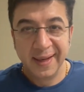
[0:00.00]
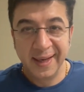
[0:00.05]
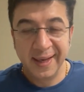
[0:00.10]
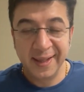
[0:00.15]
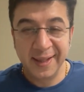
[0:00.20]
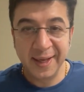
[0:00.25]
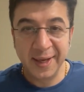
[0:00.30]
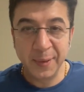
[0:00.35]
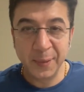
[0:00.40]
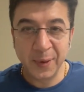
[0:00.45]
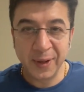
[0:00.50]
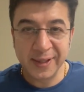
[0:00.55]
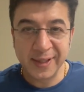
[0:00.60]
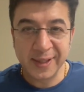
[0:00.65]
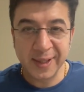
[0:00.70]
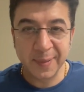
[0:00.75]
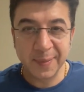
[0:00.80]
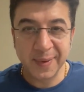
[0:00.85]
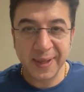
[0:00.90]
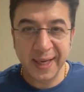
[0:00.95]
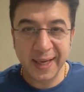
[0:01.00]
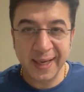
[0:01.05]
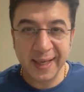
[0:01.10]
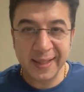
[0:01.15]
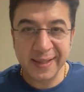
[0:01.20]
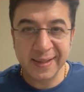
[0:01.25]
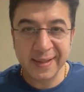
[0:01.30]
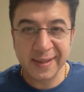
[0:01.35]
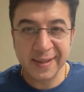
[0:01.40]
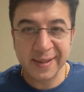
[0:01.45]
Hey there, what's up
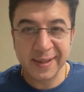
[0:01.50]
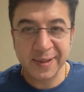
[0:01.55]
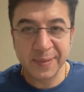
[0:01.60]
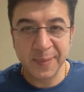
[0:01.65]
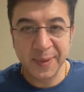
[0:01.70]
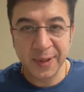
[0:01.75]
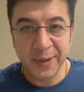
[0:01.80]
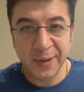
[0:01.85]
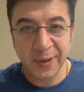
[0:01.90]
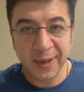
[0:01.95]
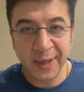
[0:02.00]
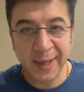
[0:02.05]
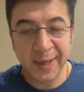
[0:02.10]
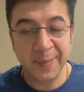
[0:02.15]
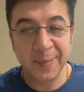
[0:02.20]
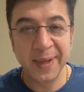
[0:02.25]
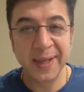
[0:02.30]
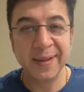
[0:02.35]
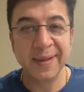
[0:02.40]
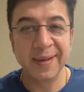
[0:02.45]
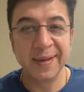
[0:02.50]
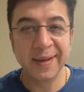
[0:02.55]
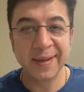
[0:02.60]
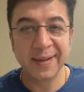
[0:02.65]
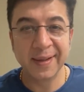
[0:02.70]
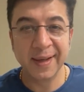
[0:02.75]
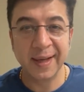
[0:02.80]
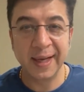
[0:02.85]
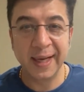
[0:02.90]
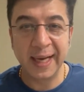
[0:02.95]
guys? This is me, Kunal
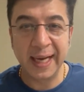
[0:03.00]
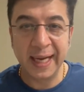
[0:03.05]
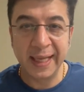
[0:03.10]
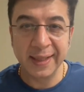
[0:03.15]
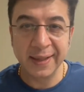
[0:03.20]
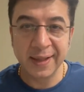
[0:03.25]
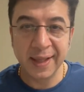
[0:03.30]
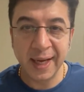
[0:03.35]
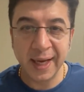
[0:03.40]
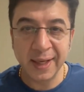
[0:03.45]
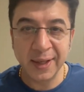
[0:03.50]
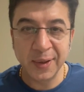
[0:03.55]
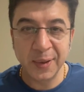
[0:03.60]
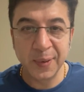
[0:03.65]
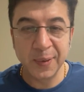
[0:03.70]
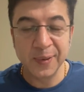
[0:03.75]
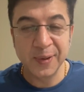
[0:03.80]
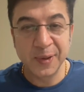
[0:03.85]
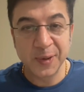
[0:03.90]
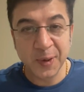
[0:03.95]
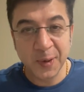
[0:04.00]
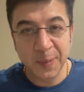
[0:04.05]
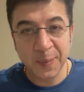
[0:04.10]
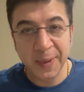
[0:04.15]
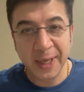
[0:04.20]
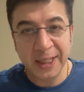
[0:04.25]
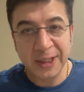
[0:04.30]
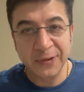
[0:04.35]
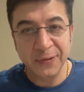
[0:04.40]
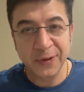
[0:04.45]
Mendiratta, and thank you so
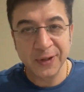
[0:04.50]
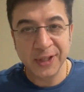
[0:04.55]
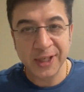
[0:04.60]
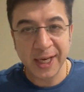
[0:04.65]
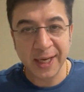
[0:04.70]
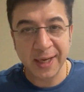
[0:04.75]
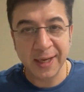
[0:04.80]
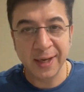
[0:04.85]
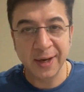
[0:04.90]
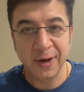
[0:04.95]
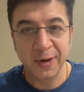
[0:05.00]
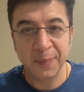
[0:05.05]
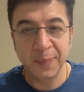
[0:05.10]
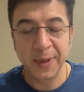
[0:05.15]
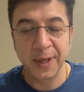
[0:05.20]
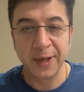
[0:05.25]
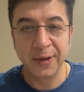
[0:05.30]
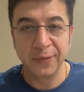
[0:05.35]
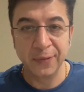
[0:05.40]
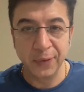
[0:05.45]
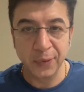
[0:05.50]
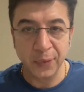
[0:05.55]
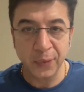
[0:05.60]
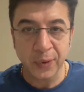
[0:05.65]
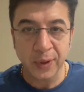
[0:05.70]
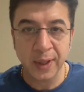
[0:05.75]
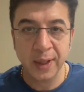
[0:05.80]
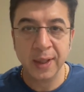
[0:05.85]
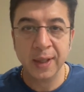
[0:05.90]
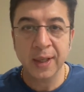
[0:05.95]
much for checking out my review.
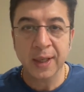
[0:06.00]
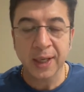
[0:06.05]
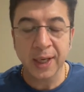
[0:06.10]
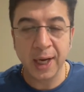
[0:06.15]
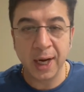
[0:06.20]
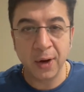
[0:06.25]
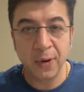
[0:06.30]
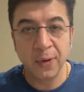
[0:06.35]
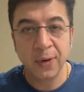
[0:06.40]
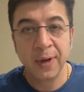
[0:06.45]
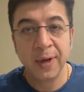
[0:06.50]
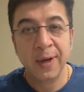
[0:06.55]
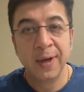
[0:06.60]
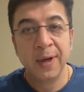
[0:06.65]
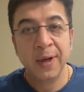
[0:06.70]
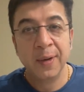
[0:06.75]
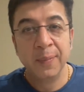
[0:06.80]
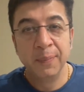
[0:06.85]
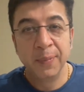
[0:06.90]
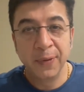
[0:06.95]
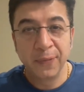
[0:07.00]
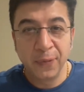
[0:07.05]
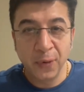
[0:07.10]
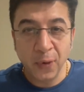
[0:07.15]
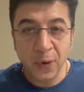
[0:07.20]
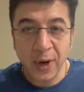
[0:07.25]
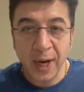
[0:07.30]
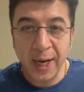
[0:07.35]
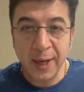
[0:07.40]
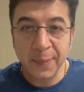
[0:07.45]
Now,
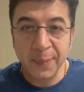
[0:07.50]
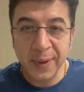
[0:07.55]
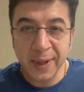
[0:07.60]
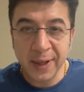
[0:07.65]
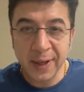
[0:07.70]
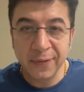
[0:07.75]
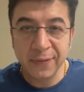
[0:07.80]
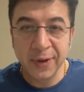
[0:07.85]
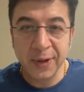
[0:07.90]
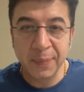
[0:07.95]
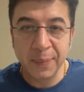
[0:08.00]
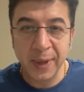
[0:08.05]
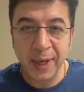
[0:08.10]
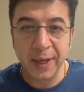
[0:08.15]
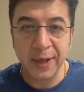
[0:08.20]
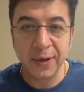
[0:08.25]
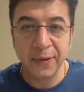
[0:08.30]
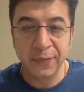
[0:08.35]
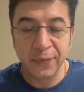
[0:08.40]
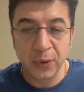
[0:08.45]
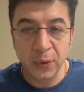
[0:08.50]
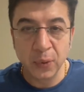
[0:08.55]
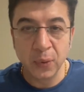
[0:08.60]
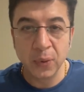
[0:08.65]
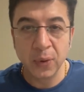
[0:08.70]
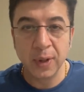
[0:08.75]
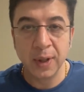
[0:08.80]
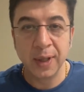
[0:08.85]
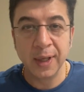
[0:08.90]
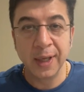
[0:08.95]
before I begin with my
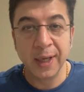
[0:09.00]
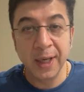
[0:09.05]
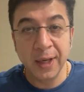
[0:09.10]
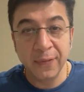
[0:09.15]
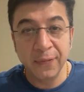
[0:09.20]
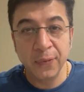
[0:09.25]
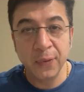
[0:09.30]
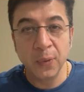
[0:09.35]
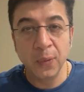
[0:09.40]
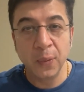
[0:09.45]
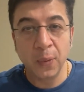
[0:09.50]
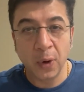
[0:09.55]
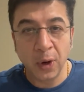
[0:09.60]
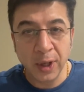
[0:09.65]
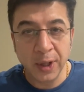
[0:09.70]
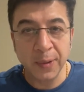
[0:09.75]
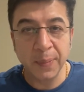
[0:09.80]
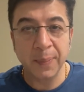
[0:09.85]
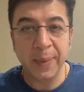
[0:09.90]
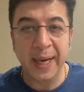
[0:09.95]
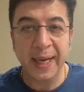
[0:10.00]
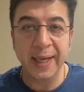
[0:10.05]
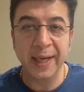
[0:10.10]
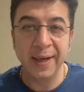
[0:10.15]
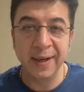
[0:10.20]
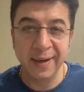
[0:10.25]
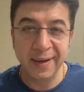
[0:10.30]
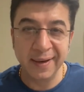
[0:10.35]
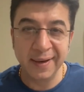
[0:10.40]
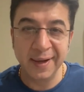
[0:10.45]
review, if you want my
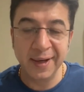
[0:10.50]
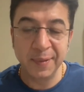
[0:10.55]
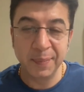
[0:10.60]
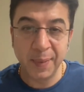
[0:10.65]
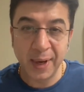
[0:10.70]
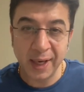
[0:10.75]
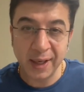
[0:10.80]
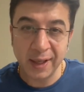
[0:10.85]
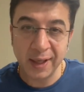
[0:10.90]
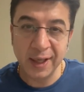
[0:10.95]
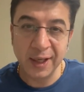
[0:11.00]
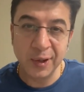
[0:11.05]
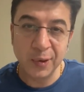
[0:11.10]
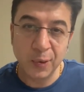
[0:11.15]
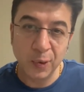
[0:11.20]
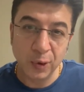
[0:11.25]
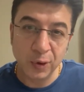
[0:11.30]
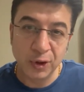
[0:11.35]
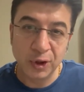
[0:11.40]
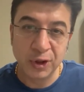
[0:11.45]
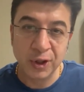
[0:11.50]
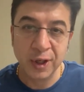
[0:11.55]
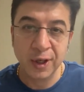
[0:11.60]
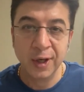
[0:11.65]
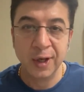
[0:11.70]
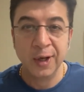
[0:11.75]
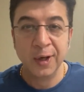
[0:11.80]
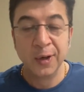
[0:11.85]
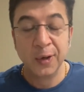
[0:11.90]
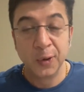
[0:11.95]
internet marketing coach
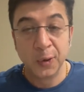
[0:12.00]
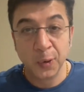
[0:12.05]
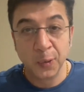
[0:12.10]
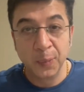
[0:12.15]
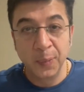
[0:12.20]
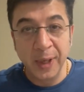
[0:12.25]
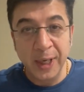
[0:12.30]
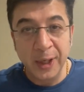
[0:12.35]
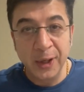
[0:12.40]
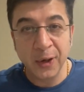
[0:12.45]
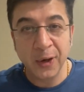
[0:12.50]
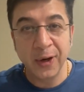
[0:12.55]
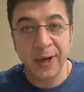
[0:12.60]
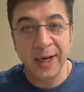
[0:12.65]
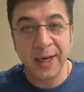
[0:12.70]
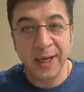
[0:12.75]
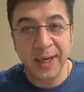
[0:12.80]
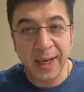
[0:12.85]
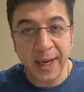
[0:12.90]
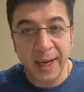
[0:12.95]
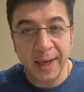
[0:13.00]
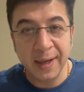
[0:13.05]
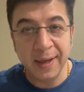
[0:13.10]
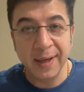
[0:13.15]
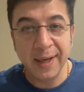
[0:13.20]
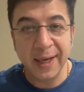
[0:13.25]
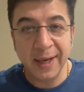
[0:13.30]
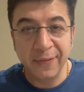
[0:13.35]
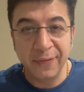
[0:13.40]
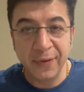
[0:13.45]
to build your
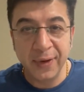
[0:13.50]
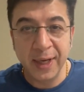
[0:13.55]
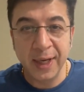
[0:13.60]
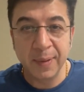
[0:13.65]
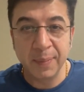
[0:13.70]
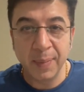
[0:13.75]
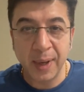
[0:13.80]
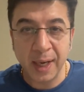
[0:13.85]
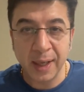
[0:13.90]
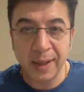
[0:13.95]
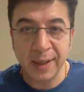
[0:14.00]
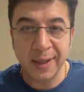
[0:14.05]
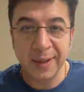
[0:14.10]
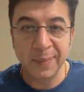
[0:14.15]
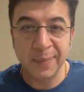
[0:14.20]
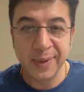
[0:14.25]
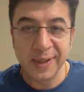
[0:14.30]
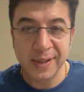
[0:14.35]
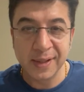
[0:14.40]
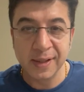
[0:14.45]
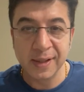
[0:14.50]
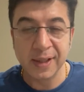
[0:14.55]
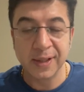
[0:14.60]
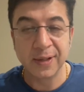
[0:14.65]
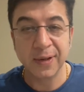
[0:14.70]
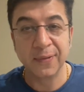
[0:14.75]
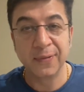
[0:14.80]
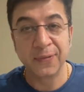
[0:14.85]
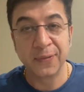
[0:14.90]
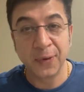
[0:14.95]
entire affiliate marketing
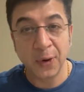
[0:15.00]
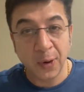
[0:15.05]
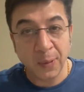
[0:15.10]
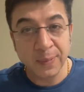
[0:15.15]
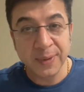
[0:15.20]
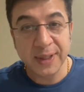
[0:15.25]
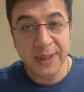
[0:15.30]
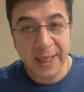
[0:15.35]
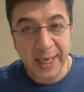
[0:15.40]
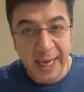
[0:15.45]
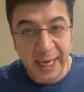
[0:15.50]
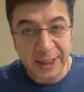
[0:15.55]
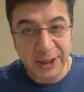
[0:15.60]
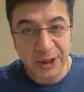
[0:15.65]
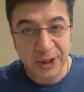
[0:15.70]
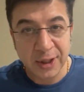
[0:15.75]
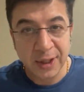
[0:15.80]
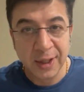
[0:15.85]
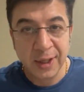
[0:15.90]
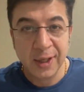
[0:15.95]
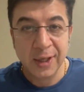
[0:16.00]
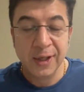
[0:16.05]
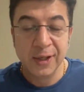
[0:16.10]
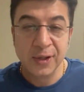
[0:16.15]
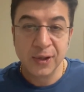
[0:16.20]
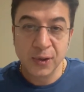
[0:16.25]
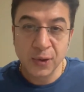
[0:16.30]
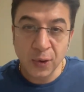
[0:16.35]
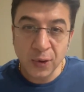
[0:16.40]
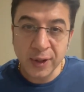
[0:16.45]
business from scratch
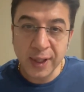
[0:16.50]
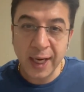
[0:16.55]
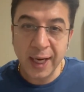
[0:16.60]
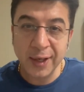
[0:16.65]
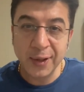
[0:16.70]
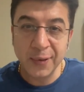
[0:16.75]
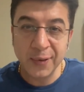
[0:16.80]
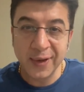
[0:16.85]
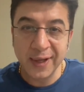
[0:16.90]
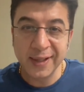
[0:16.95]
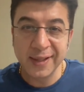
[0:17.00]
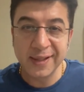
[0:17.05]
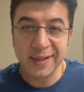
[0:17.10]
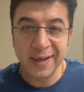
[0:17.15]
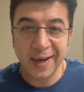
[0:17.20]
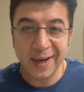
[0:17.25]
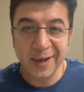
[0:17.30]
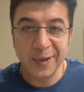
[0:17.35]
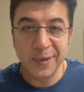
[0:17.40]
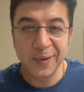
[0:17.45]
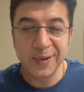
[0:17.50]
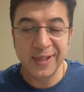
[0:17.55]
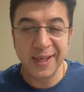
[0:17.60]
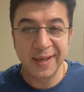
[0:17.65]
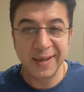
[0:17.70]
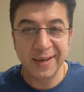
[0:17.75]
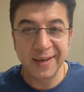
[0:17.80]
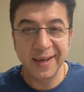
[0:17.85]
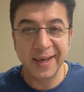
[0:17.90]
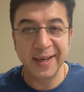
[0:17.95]
so that you can start to
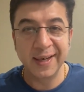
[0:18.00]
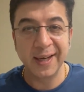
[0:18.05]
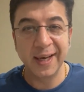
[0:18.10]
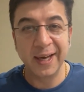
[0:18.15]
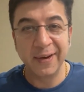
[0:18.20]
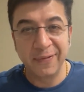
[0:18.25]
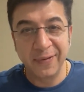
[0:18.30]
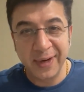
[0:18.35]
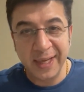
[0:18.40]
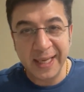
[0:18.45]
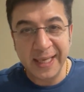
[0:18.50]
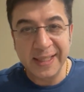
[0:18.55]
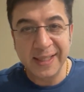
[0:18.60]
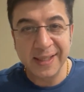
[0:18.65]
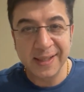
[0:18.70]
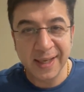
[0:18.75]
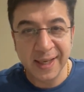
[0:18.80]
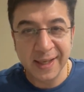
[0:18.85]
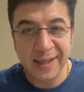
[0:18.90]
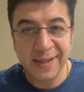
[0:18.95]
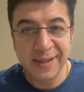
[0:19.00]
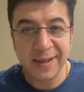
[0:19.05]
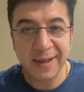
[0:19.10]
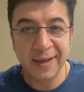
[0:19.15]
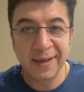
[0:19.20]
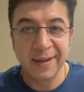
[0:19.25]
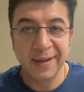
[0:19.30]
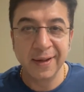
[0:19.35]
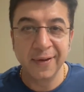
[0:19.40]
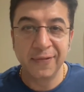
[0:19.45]
generate affiliate sales
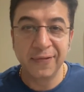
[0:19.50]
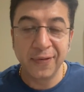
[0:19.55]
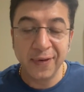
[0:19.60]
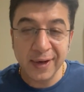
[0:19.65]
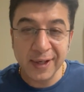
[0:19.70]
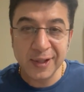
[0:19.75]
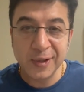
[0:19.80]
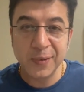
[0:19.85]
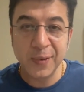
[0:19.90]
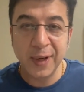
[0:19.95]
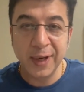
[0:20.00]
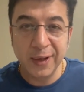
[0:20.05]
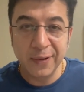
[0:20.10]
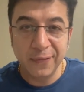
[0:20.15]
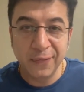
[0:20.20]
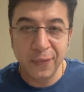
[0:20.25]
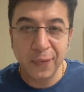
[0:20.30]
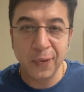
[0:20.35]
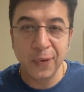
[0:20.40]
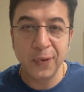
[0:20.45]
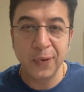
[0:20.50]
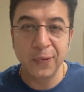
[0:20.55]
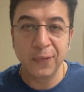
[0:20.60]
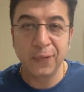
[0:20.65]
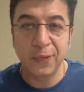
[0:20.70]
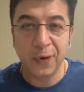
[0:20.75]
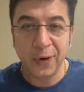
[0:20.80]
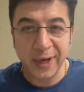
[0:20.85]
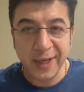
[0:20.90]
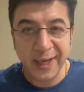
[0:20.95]
in the first 24 to
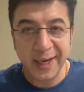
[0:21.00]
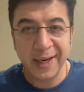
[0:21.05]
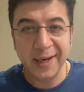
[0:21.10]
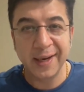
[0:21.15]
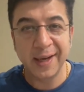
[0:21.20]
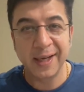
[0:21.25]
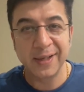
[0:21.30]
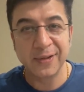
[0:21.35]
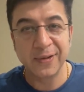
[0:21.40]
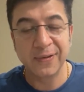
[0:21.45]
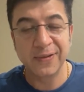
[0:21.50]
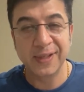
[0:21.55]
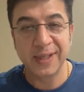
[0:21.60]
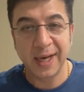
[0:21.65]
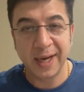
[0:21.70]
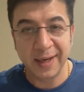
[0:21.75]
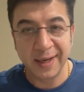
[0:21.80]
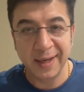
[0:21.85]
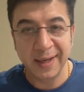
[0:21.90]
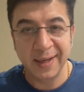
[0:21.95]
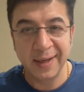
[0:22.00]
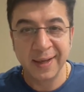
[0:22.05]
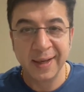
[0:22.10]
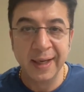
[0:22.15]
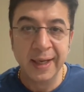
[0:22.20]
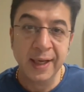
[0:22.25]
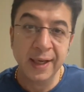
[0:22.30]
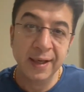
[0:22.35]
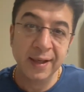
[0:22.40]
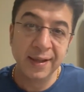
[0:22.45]
48 hours of starting,
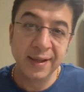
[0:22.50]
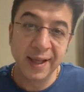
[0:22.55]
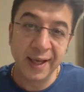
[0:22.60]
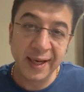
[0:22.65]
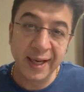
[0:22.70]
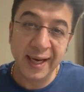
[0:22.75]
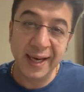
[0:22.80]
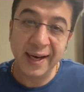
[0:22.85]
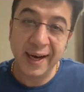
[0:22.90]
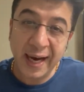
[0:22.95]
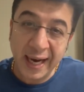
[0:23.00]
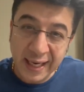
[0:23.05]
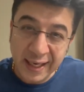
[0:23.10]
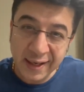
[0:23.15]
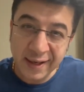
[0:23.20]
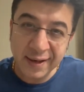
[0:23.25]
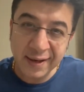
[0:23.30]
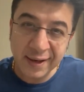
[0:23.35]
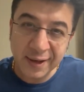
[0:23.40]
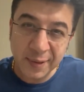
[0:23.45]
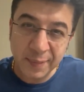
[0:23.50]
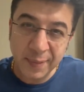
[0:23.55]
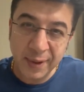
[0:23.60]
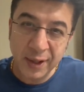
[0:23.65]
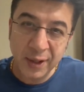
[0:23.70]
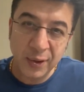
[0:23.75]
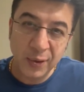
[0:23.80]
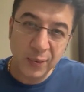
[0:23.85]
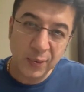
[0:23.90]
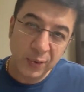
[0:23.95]
then I highly
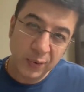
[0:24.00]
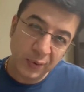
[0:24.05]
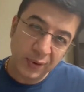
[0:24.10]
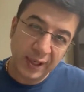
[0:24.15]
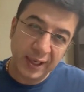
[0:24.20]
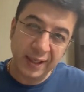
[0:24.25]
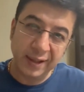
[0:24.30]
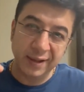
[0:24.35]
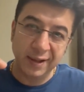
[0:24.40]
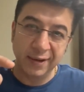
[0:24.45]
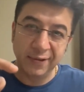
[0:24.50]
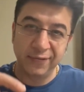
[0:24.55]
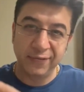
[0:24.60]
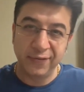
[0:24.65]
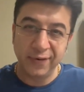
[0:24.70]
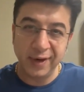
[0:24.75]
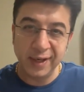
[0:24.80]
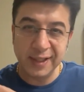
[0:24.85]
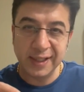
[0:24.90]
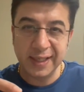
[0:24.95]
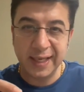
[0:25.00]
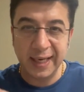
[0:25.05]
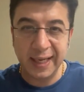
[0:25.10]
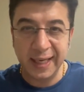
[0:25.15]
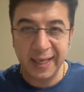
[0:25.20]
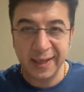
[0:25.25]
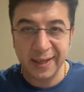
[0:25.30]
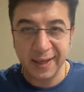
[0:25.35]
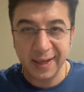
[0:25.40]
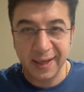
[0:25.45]
recommend you to click the first
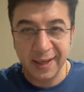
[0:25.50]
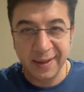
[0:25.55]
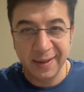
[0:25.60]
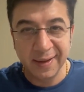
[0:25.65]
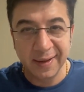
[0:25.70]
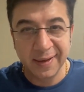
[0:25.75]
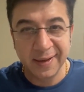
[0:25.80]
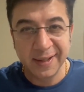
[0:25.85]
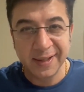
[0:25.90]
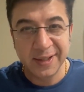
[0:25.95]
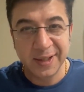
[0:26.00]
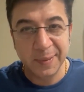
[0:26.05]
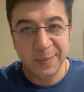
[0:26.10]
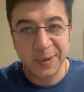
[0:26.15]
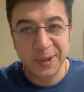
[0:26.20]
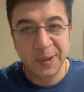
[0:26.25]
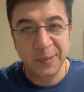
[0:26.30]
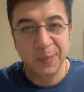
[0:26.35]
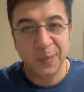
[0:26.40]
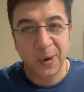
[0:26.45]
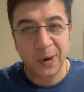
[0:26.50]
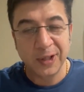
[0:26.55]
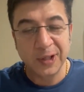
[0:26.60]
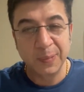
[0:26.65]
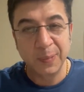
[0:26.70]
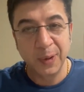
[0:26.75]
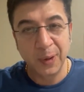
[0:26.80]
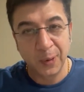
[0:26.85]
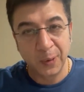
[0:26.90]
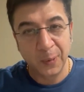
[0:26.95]
link in the description
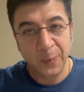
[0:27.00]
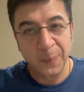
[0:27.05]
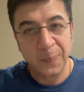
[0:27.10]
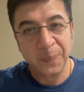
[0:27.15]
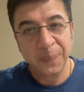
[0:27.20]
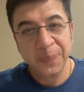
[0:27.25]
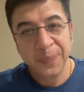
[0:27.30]
box below.